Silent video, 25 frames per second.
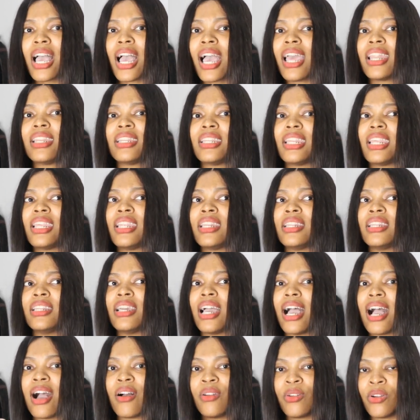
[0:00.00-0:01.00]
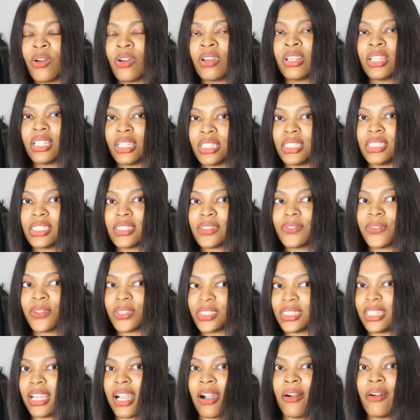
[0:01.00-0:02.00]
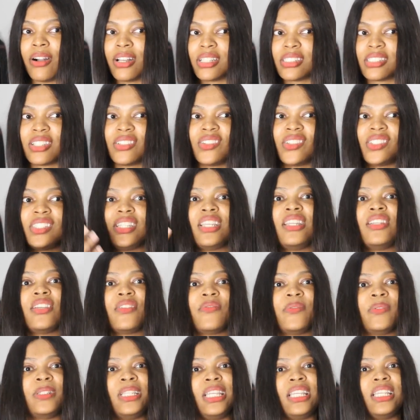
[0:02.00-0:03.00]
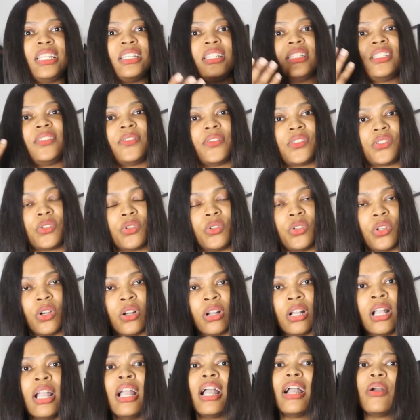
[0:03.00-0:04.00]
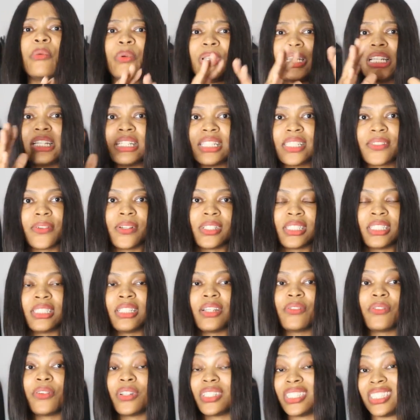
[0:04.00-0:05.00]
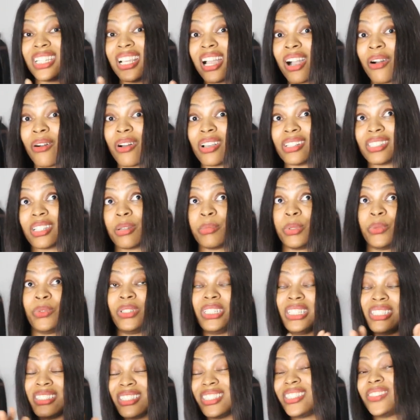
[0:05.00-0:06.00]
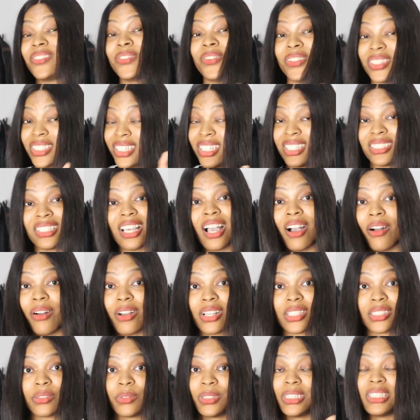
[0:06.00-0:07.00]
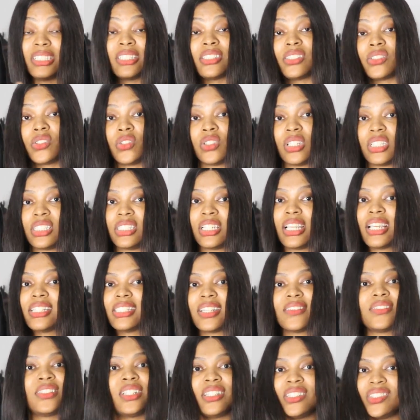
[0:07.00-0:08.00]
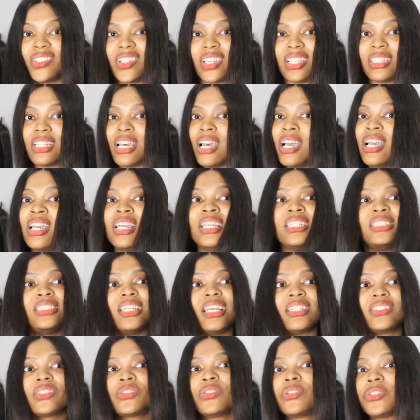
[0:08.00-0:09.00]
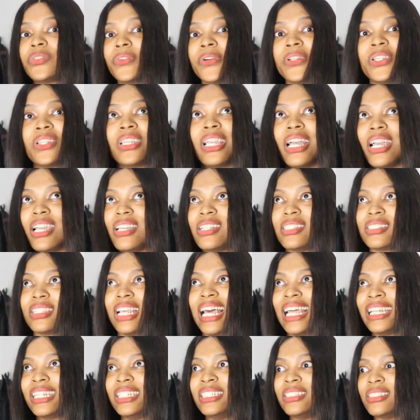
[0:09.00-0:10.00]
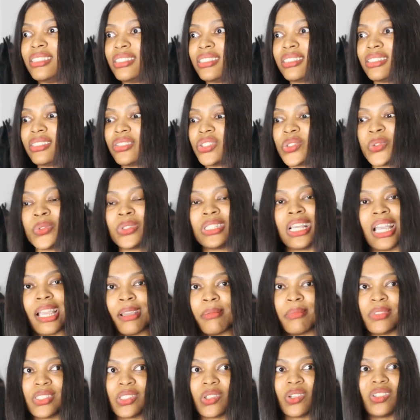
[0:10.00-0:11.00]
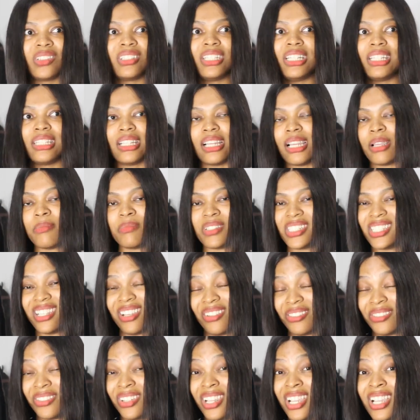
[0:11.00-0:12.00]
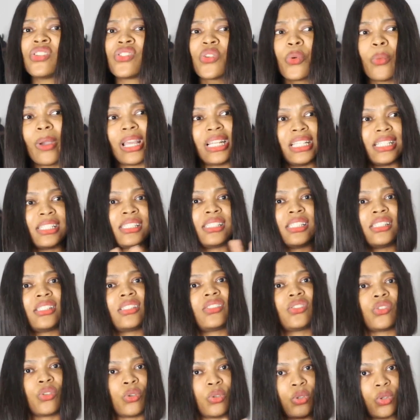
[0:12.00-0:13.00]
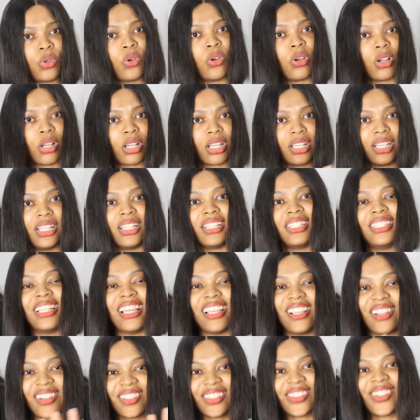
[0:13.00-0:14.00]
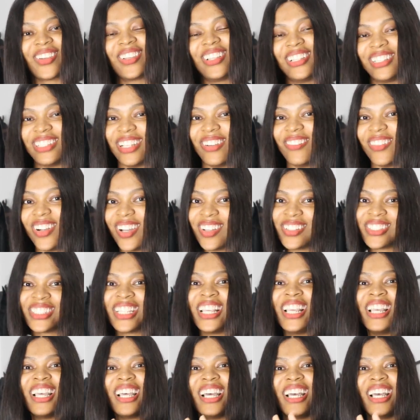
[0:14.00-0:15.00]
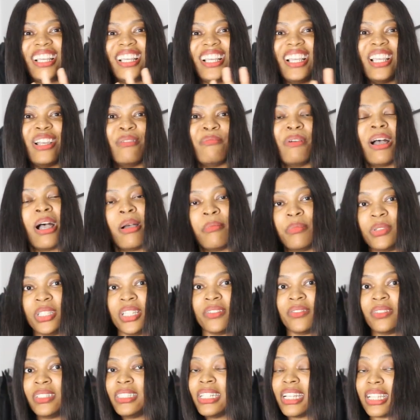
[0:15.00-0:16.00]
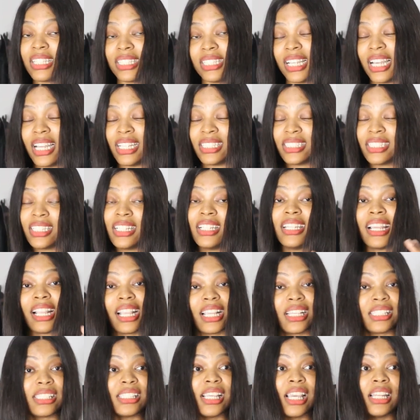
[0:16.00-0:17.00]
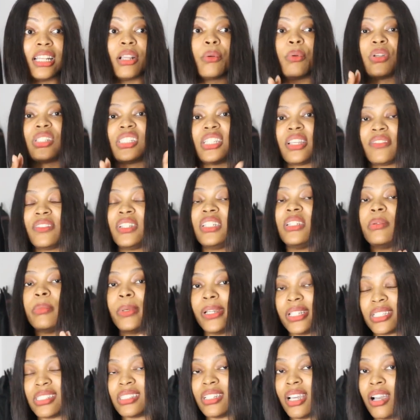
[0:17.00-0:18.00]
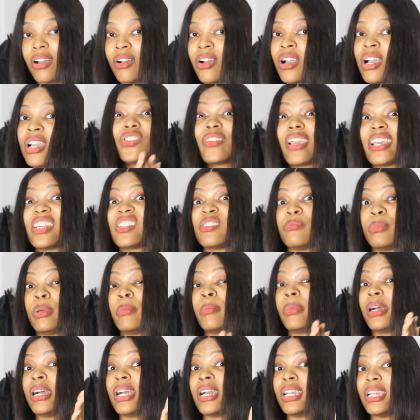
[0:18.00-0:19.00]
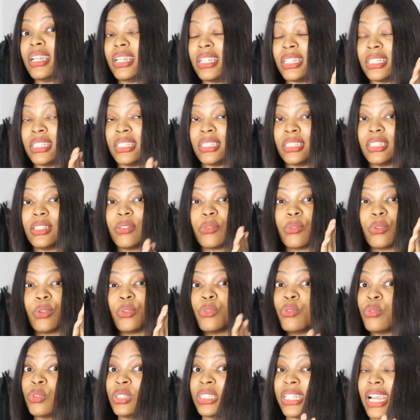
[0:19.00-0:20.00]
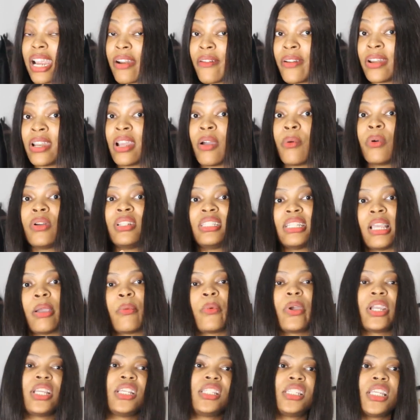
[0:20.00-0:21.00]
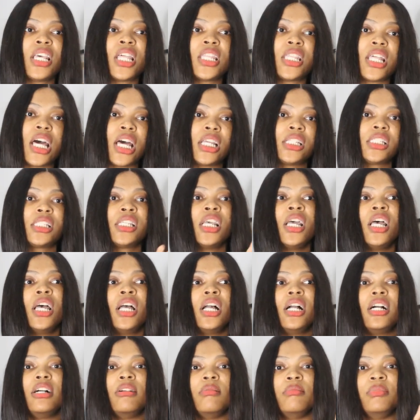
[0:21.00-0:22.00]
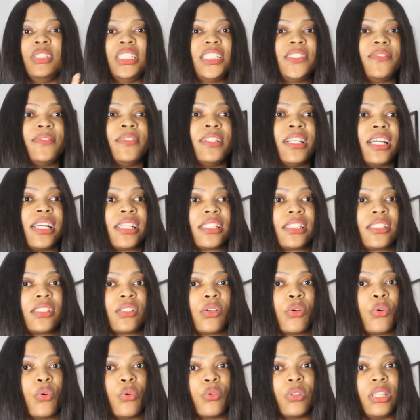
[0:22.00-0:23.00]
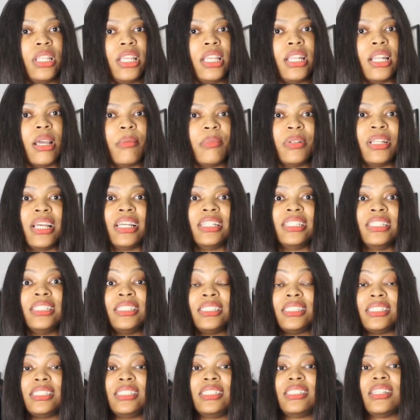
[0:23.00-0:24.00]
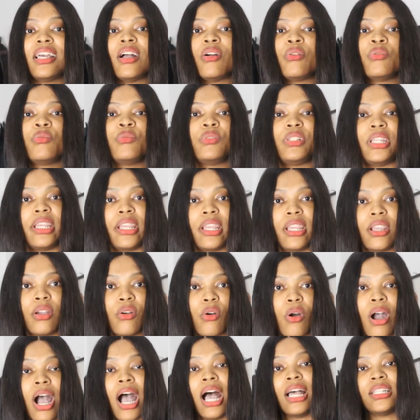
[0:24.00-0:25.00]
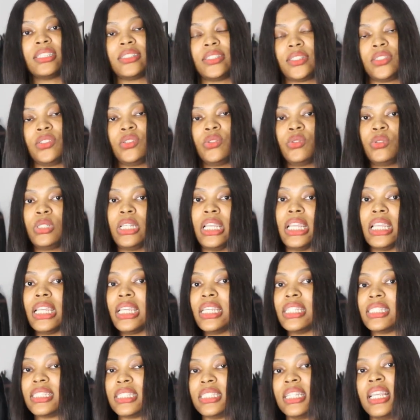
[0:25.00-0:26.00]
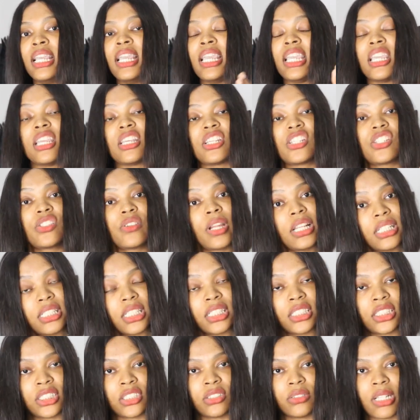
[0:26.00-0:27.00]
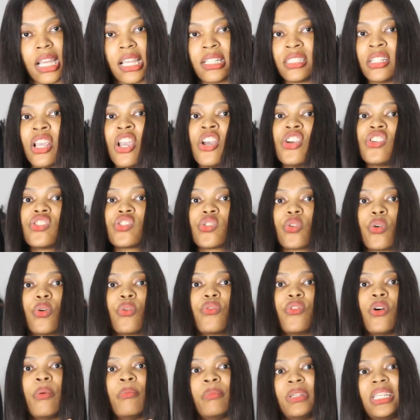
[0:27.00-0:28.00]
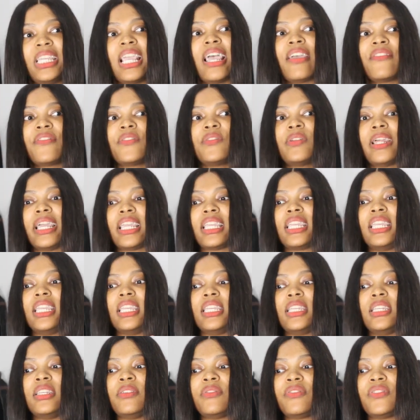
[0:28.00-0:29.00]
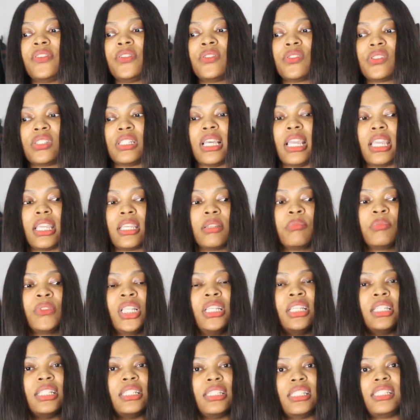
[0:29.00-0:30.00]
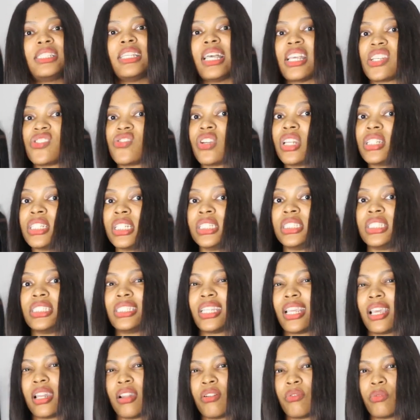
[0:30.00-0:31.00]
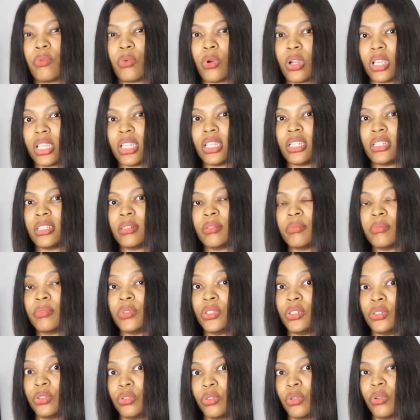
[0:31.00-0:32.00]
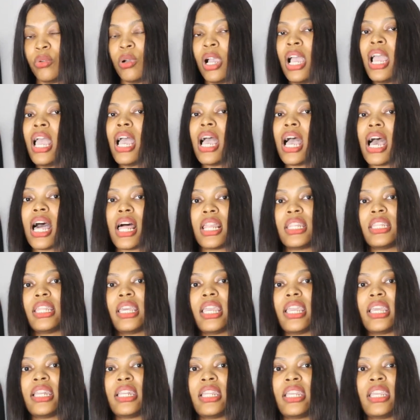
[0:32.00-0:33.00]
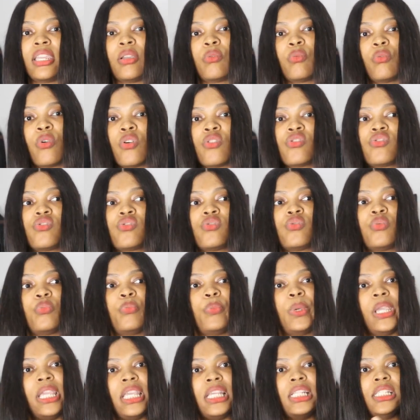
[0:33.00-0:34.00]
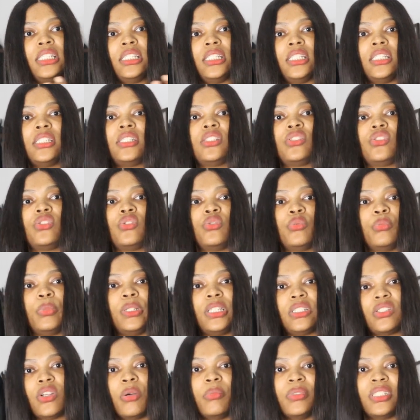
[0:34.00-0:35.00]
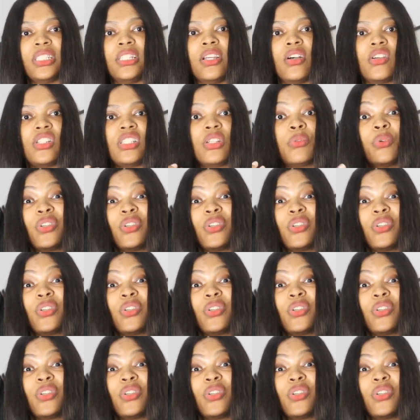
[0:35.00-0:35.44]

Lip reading: And then how long is 40 hours that you're saying you've been taking this for so long? Within this 40 hours, I mean, within this 48 hours, within these 2 days you guys have stayed together, she has cooked for you guys at least 2 times or 3 times, safe. So when is this so long that you're talking about her behaving like that? Like I said, it was definitely personal. You guys remember in the arena one time where he said that this Phyna's whole thing, I mean, this her whole day or her attitude is a strategy, right? So for me, I feel like he feels like this her strategy is kind of working, you know, and then he wants to paint it to be something else.